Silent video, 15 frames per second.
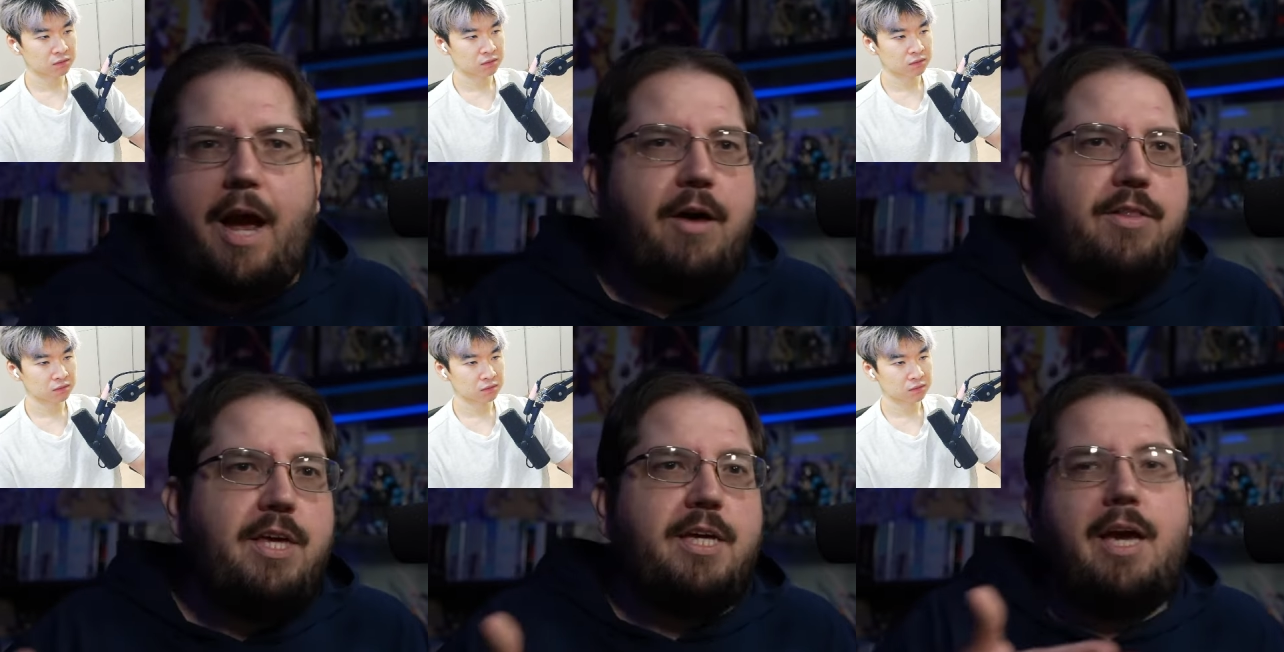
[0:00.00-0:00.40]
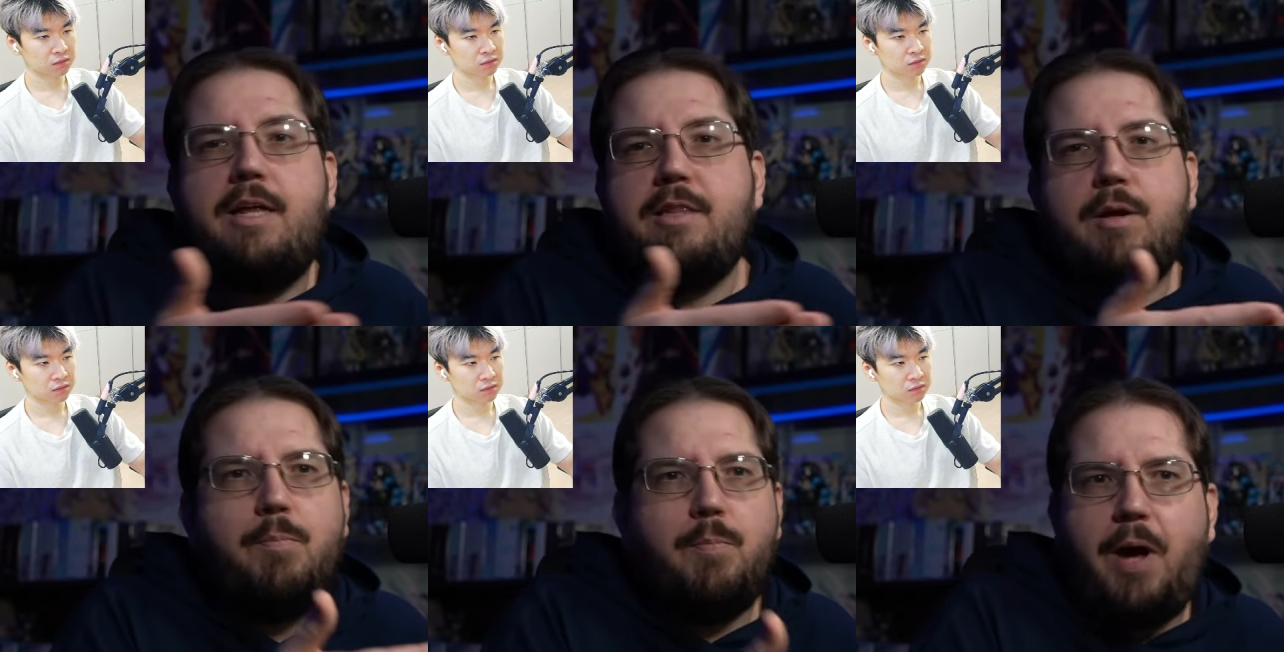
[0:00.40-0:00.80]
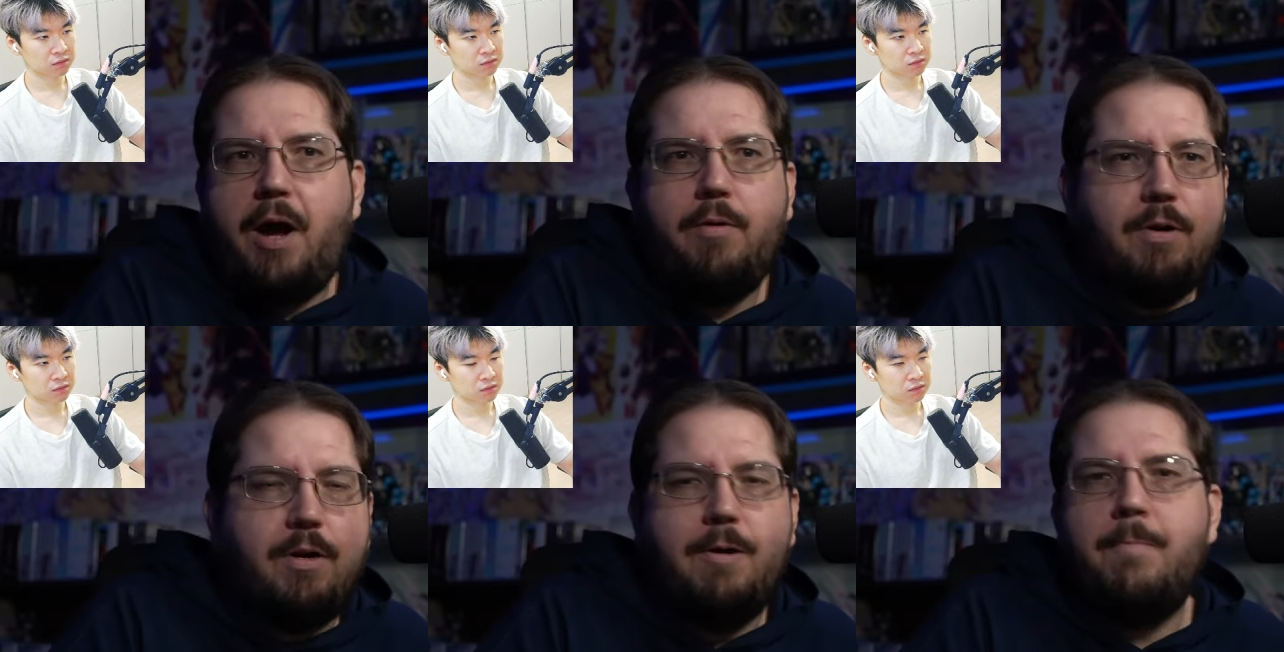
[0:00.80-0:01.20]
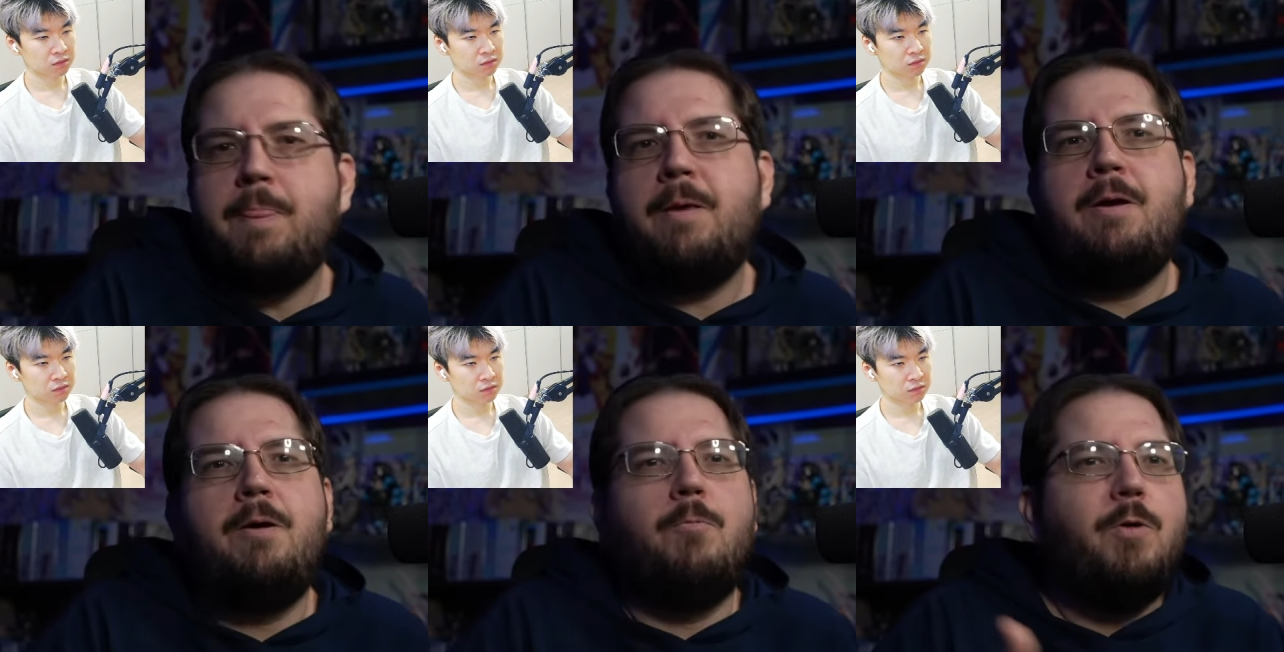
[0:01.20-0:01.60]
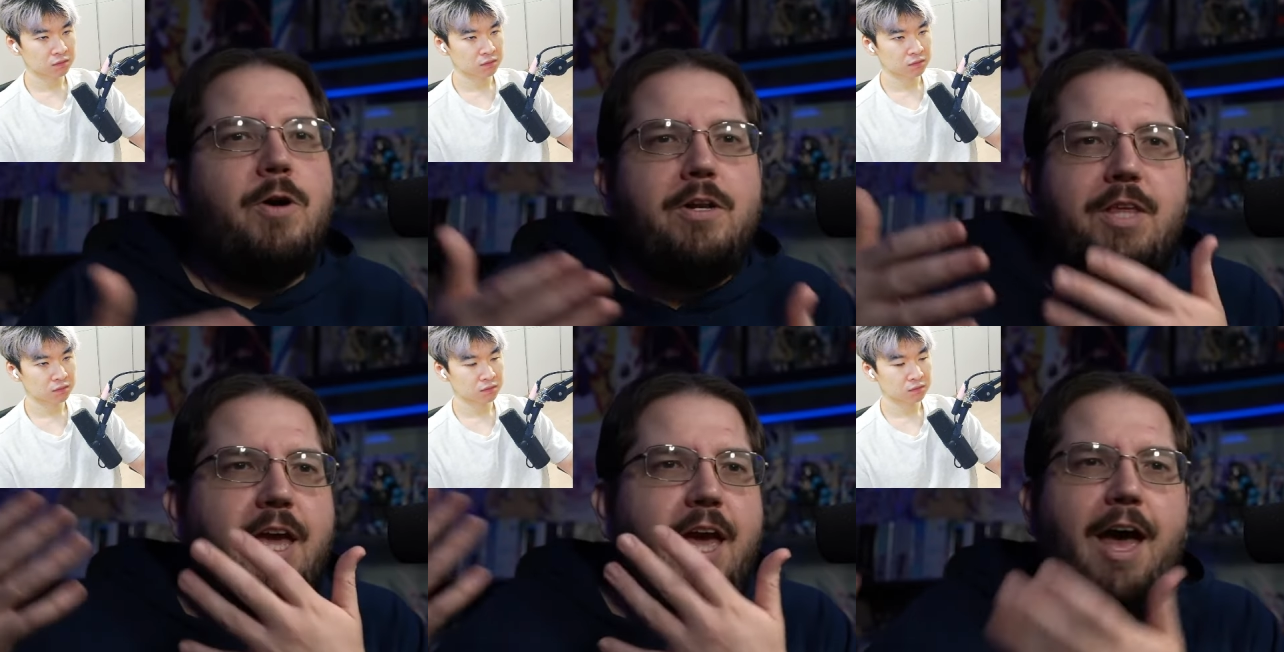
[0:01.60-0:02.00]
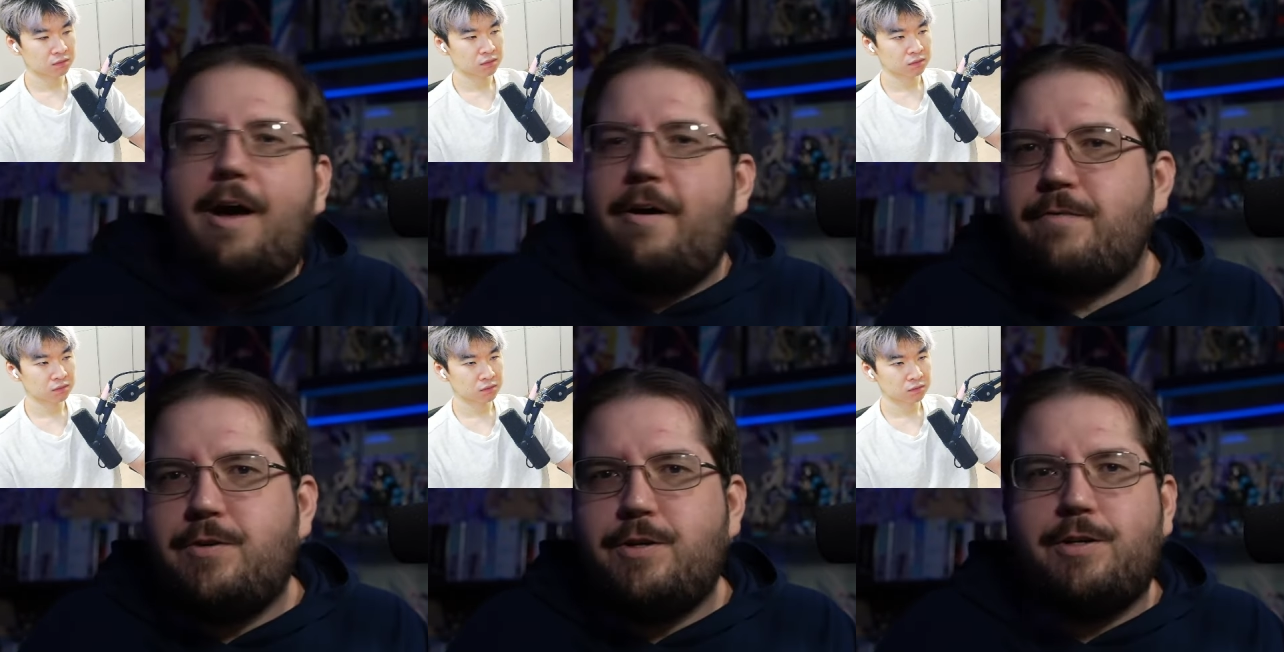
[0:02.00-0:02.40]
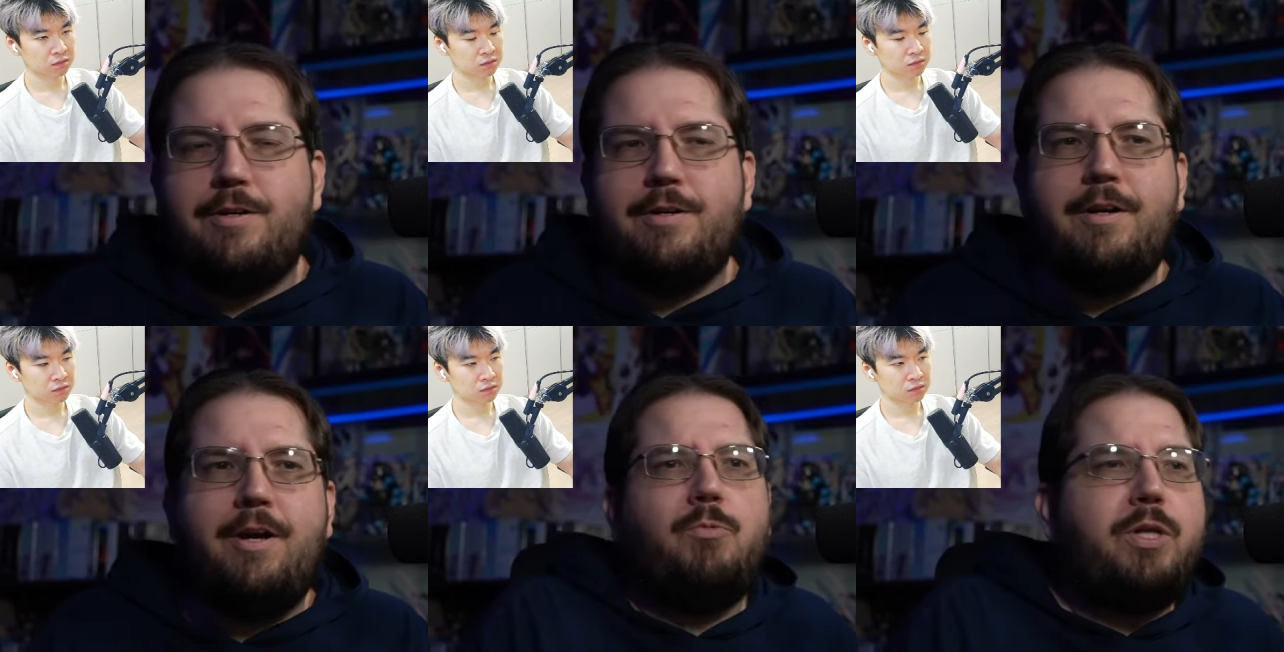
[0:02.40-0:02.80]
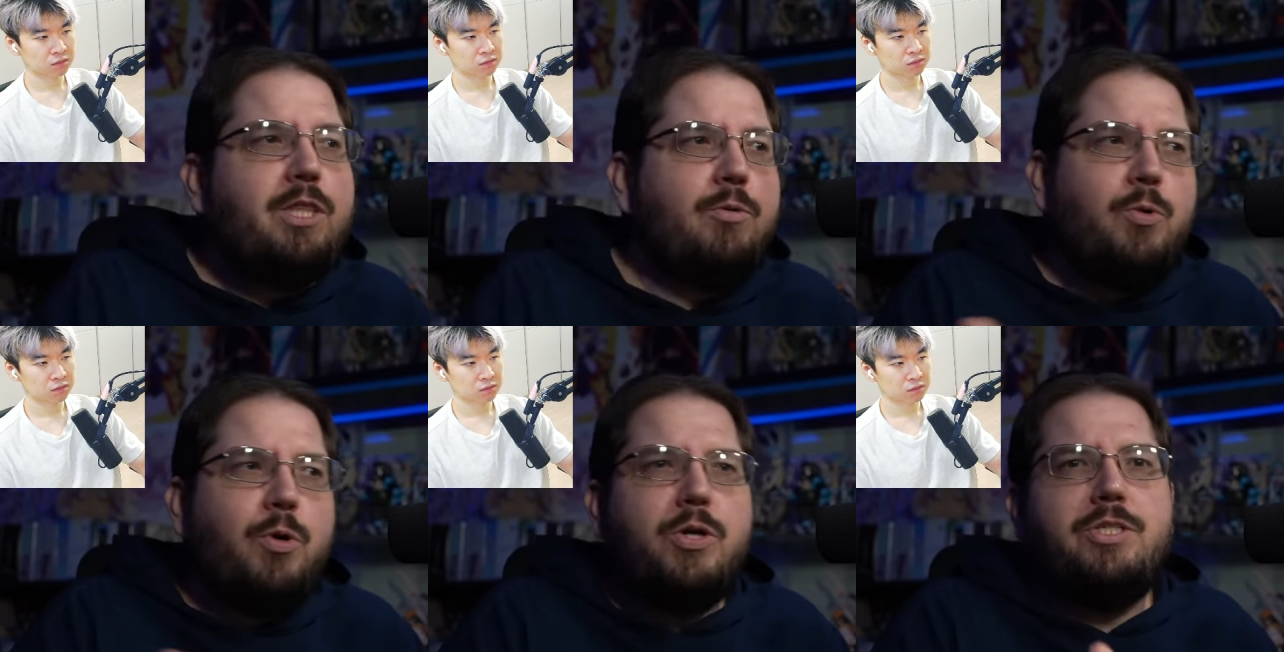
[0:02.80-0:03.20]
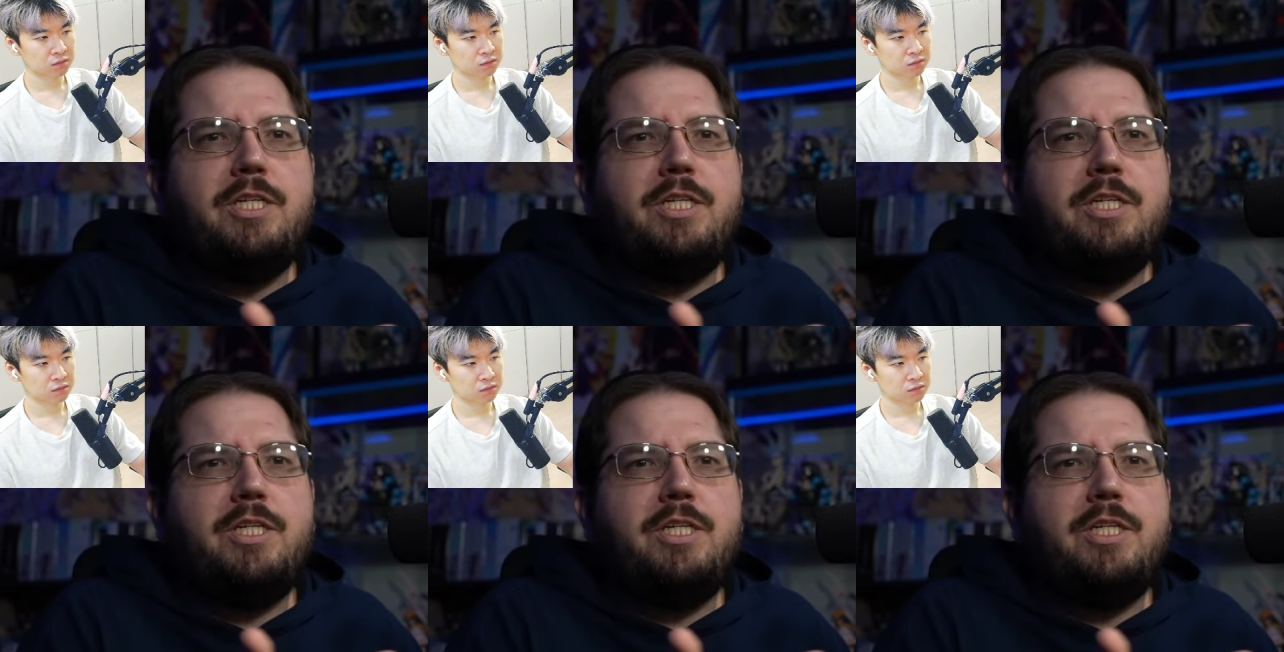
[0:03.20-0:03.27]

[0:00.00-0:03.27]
Speaker 1: how they gained their power, what are they after? What the royal